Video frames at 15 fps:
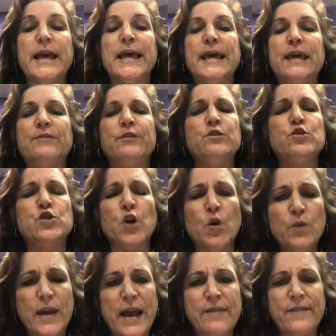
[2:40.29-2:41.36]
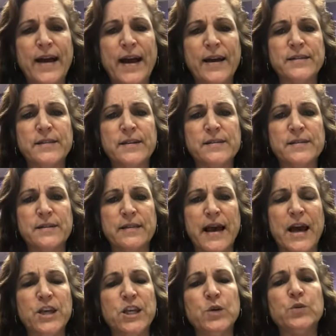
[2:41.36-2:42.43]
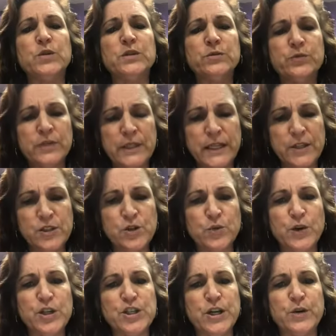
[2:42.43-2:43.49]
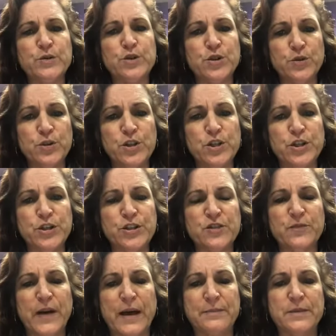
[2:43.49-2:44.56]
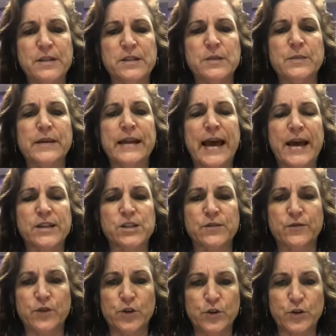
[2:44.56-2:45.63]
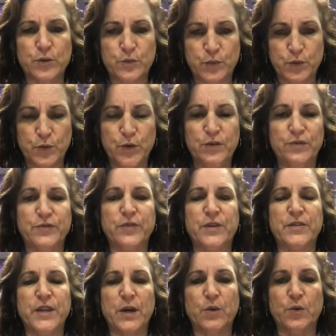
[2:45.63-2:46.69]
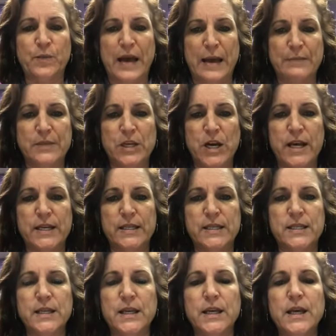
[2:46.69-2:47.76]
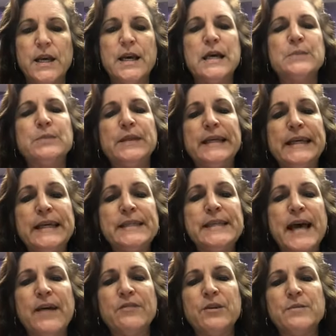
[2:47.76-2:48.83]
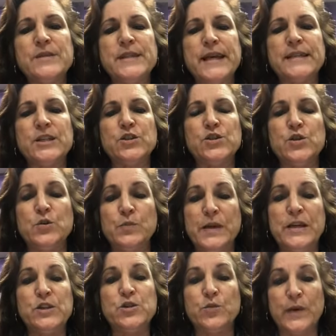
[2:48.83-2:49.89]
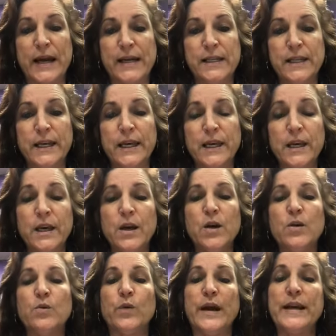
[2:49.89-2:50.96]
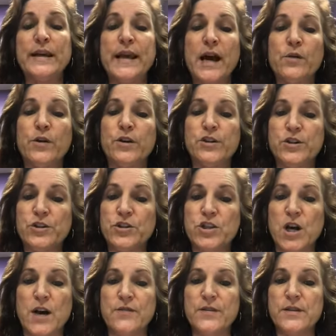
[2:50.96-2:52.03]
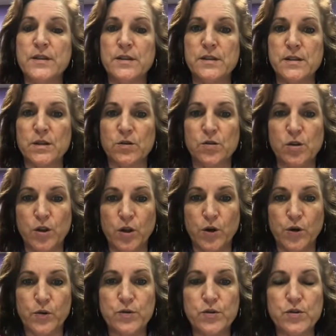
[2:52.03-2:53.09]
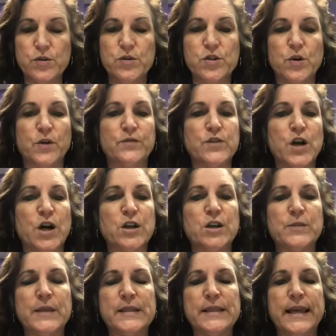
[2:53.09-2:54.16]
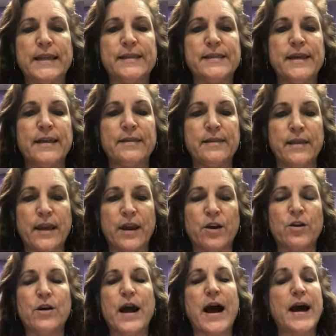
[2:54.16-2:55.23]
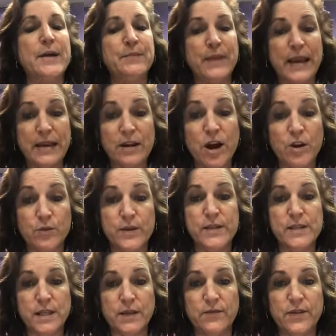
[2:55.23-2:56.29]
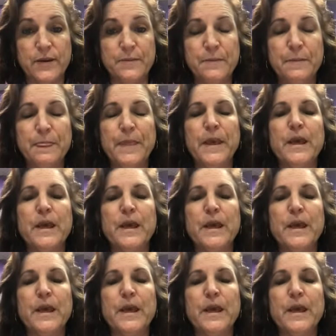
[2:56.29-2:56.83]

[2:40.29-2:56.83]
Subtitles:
If you don't have access to that, you will need to reach out to the Church of Baptism and ask for proof that they were baptized. Please have them send it to me directly. Right now, our church office is still closed, so if documents get sent there, I may not receive them.